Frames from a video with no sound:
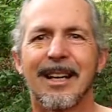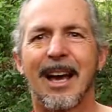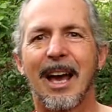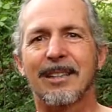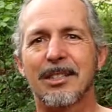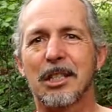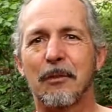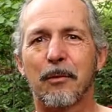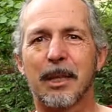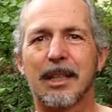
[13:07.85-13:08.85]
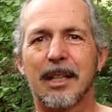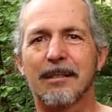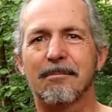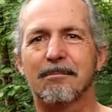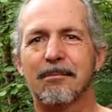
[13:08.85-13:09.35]
and see if we can get
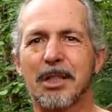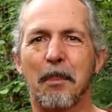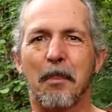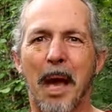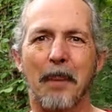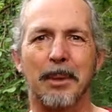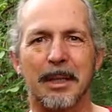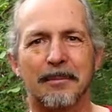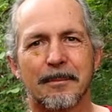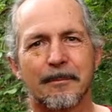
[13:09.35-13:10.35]
something happening.